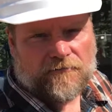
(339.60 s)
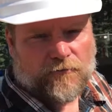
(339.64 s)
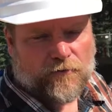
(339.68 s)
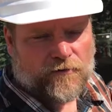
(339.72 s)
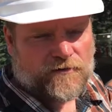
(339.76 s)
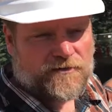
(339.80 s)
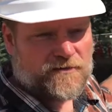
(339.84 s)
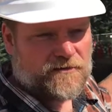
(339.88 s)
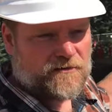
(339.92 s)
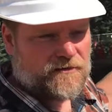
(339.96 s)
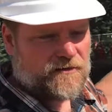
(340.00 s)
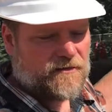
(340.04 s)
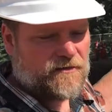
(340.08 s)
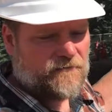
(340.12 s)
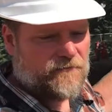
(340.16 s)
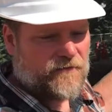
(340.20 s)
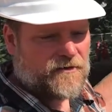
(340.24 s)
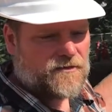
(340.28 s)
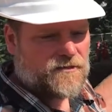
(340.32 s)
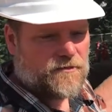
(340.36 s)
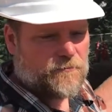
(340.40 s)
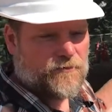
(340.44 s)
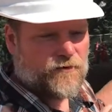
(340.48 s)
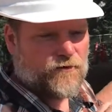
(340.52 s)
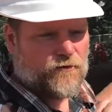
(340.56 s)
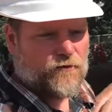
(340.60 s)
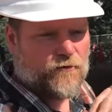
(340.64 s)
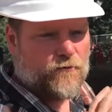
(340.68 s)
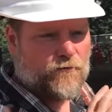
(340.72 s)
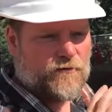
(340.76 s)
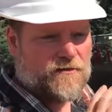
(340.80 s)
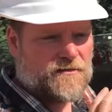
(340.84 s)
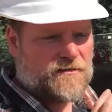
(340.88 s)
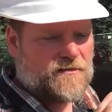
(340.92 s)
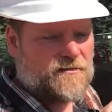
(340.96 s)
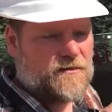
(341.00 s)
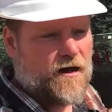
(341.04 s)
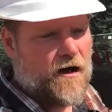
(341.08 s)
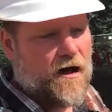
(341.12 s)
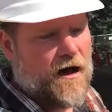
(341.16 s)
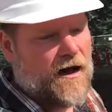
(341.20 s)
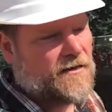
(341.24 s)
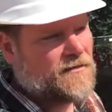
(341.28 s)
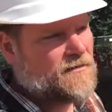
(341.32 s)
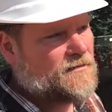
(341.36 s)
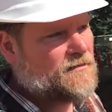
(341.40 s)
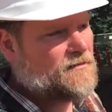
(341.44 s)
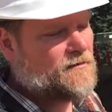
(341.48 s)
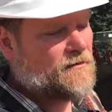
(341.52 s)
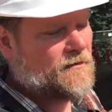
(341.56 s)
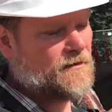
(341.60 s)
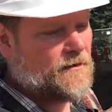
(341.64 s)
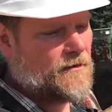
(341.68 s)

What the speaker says: Unfortunately, the vestibule was not